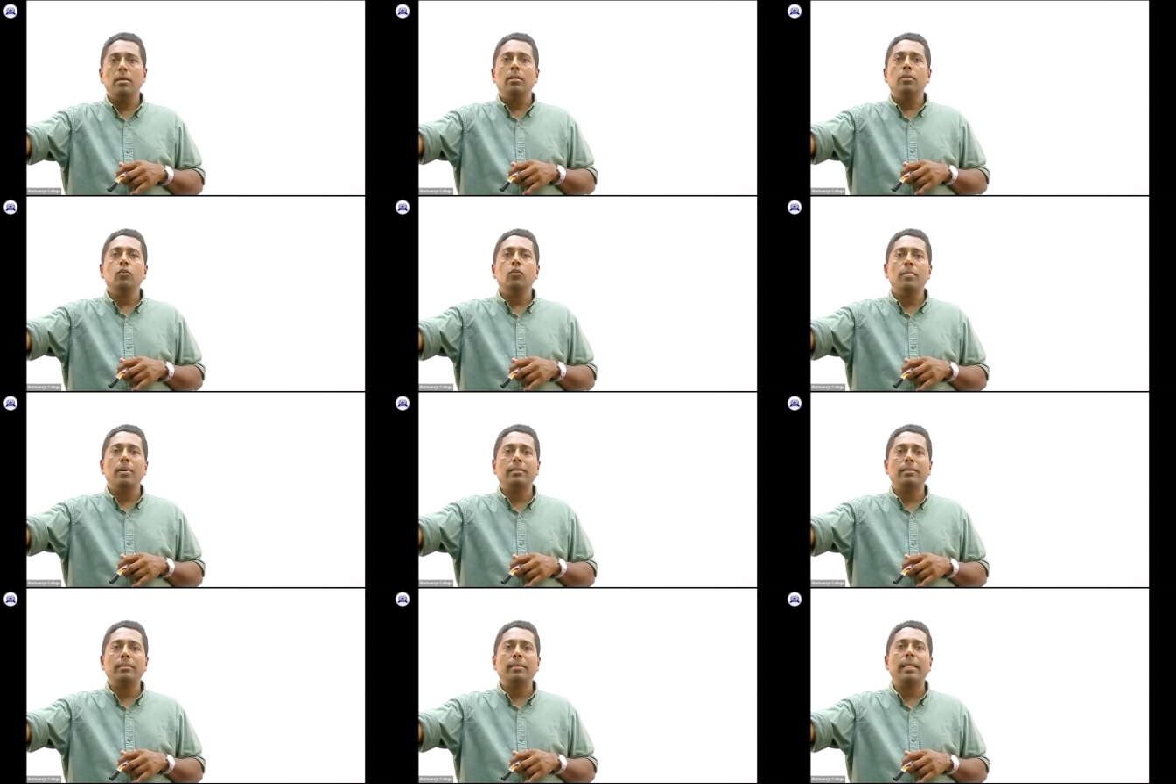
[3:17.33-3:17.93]
You
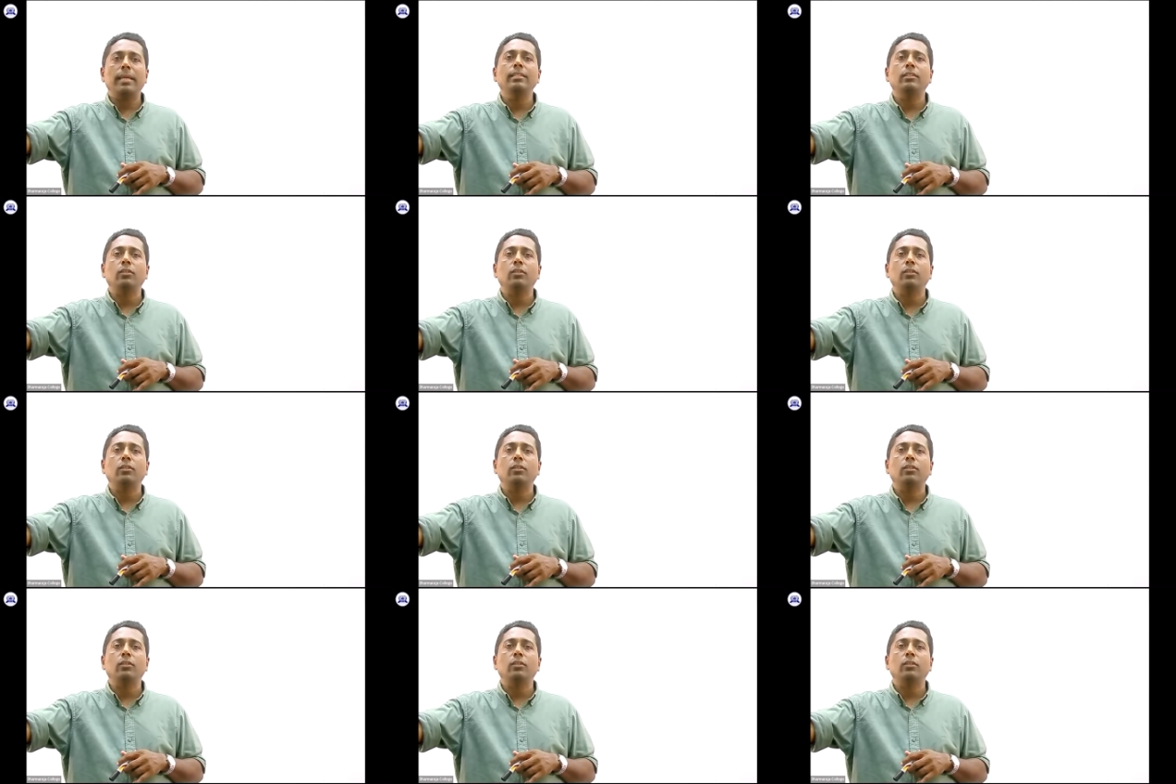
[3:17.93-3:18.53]
must say so.
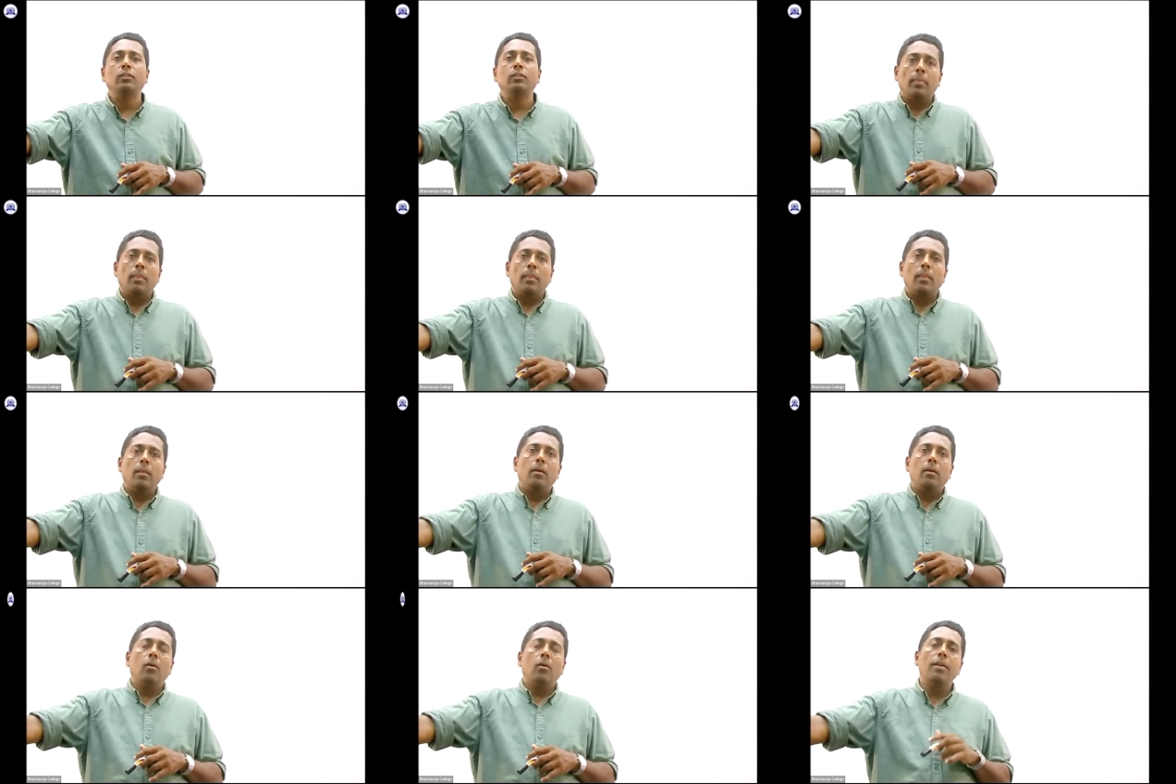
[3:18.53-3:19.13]

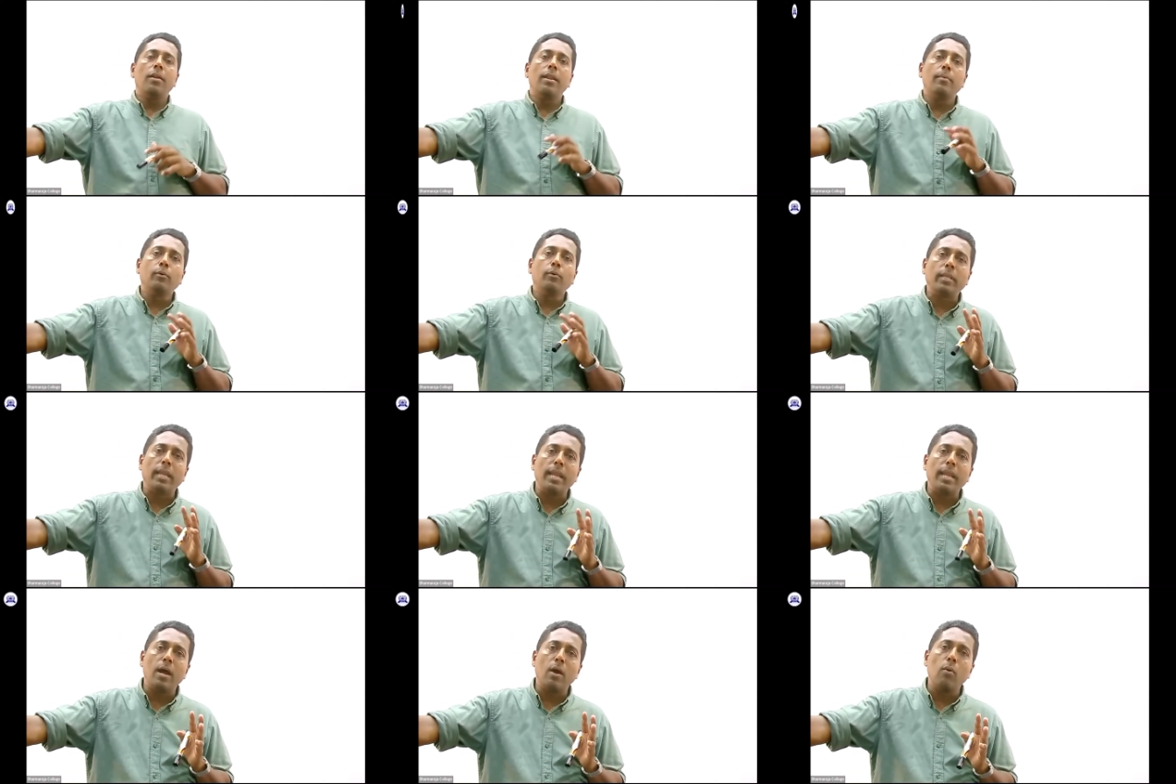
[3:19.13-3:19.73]

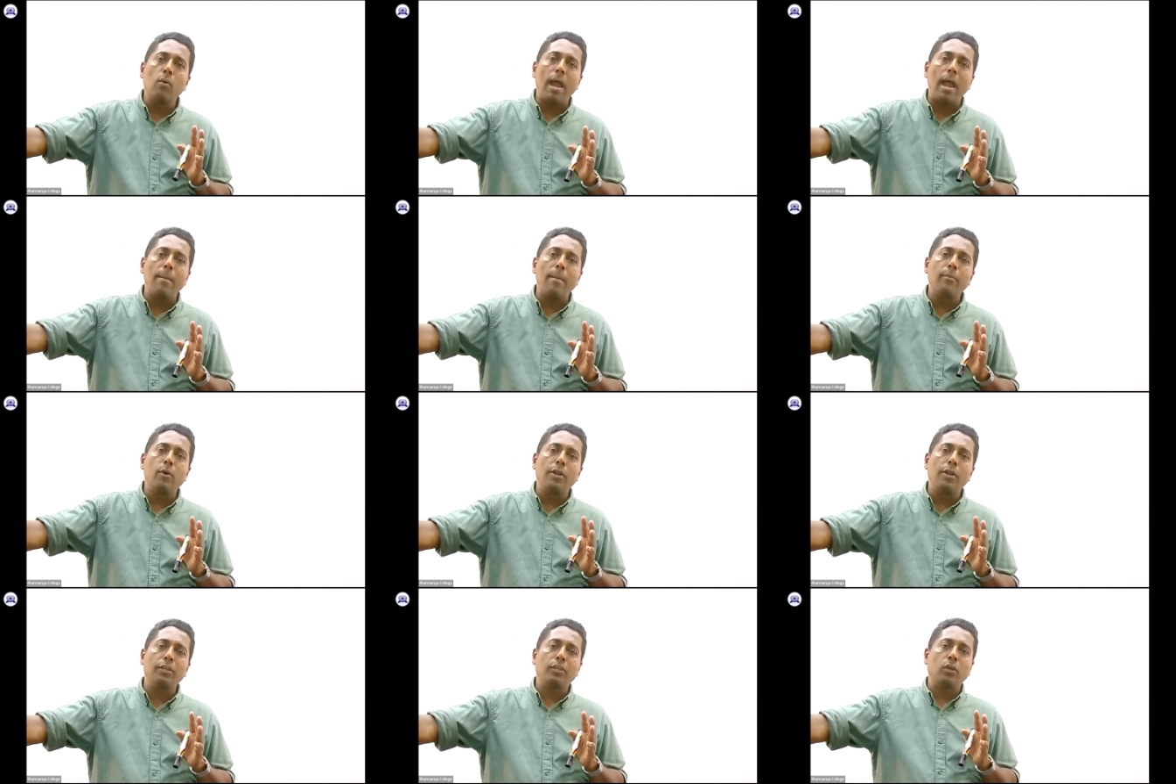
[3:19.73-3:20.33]
Now I am
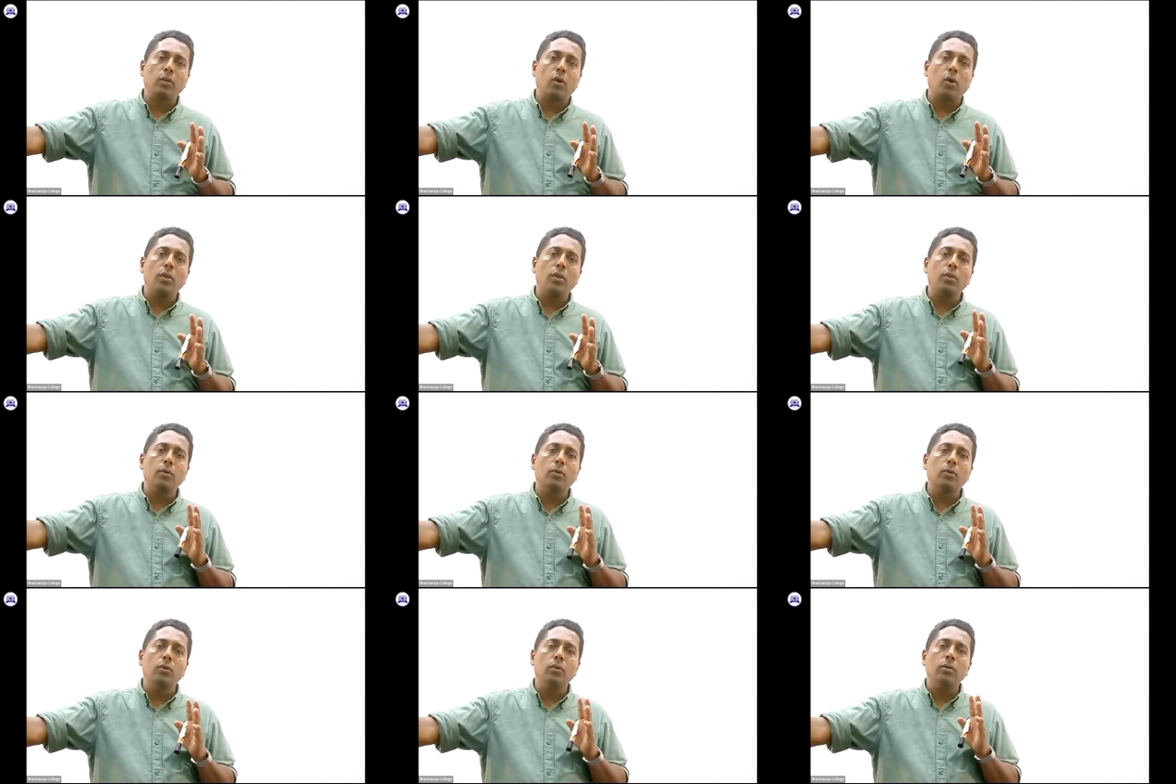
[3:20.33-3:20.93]
going to show
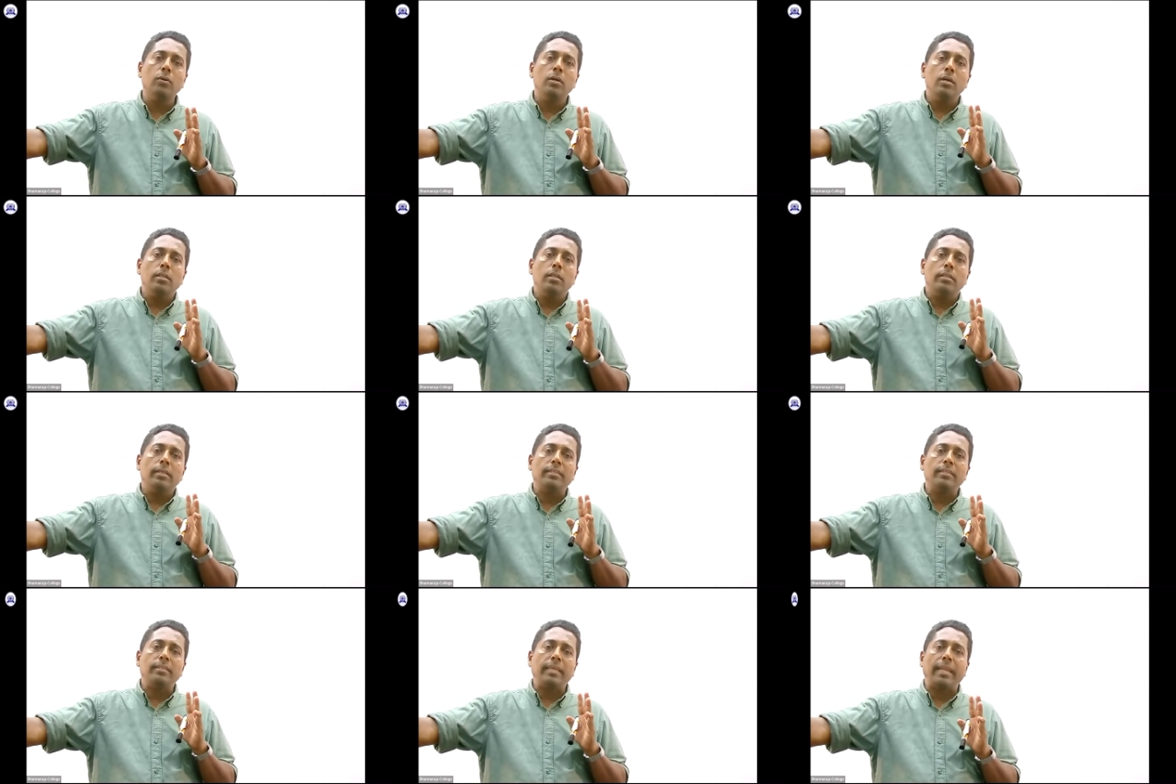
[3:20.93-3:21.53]
you
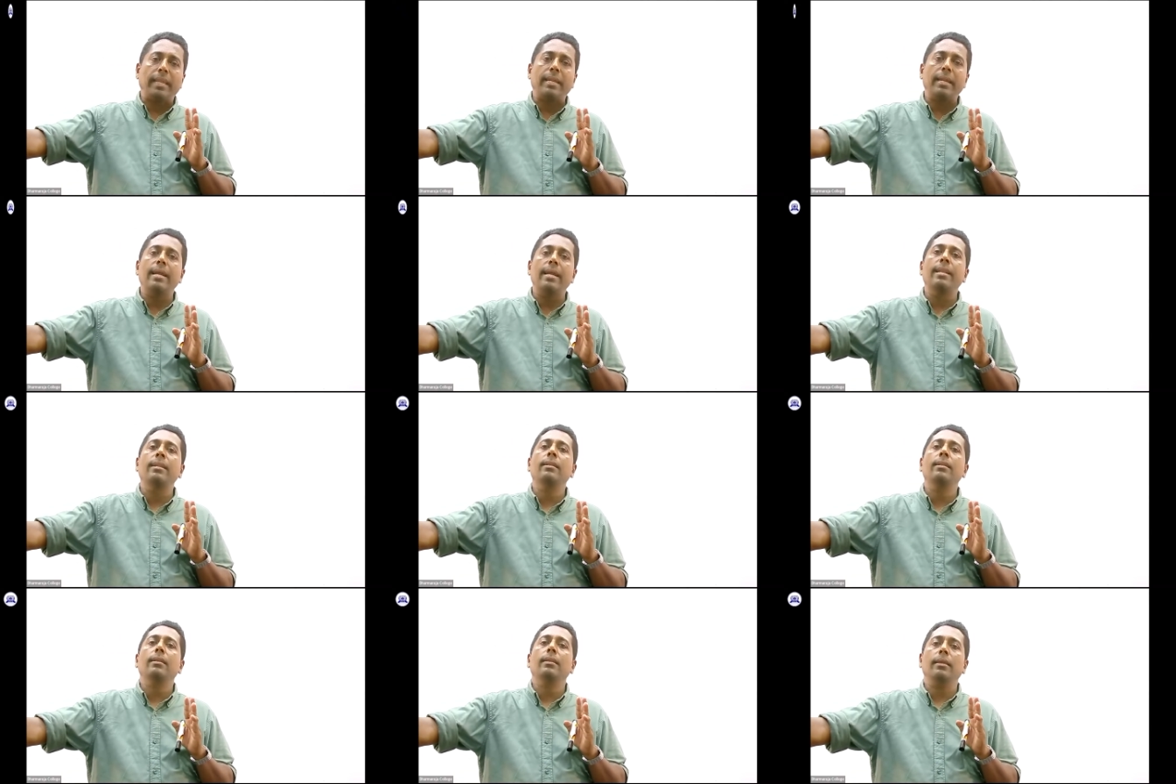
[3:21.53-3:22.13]
the
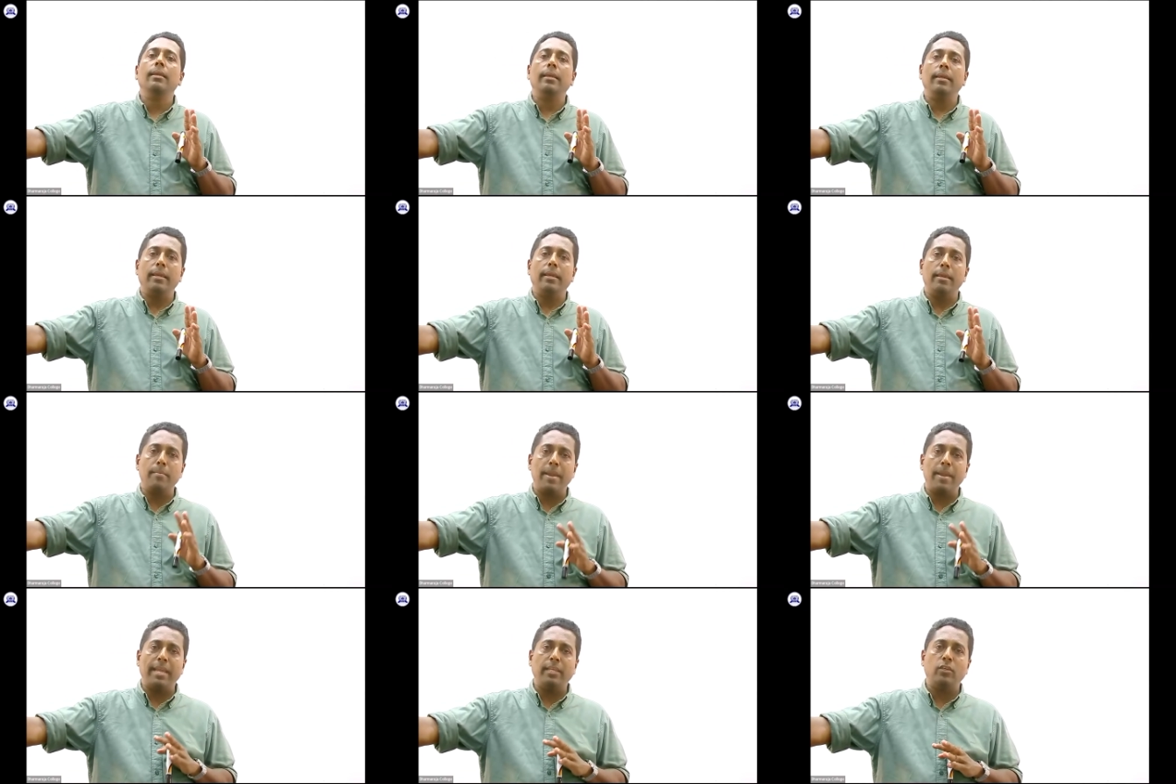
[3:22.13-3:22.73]
second
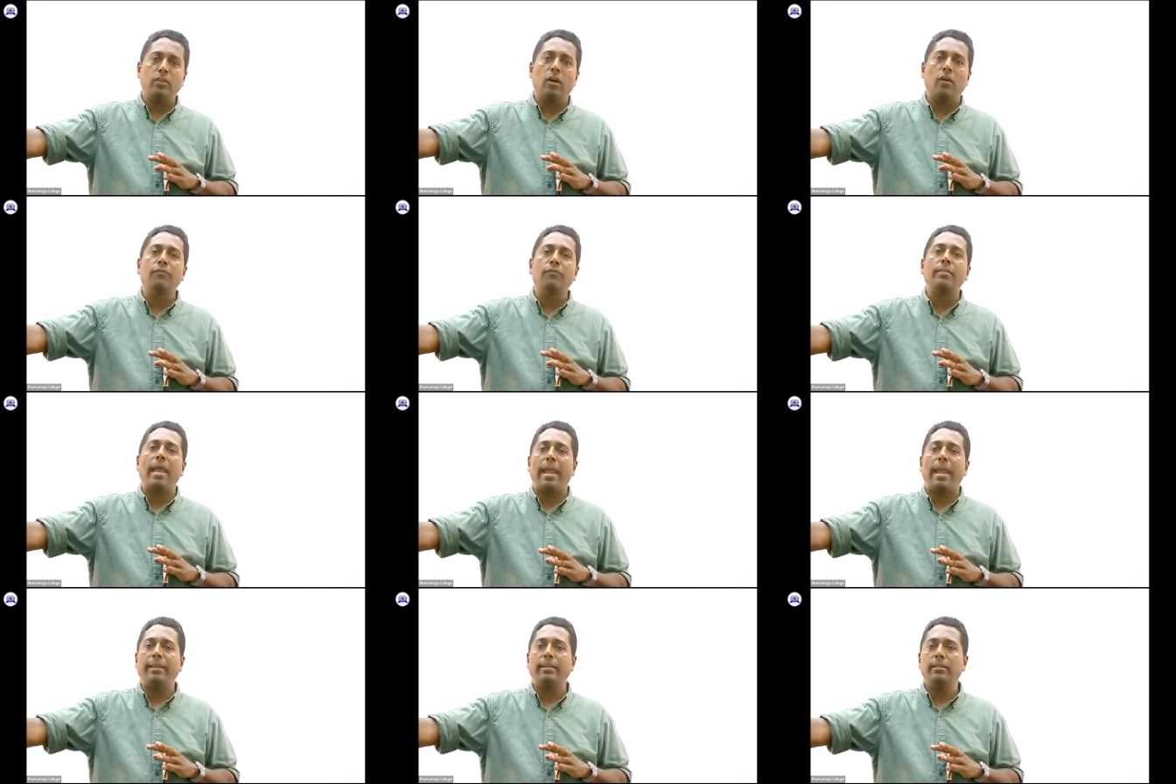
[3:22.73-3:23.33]
image of
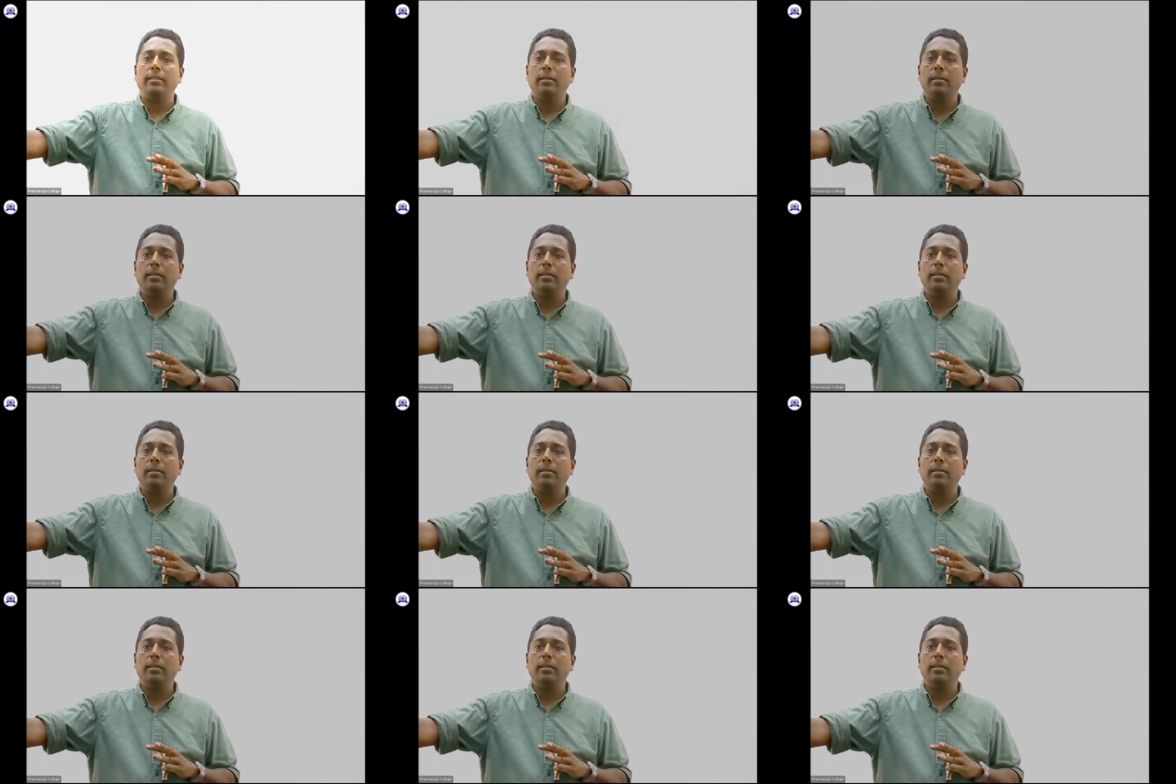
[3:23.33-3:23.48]
that.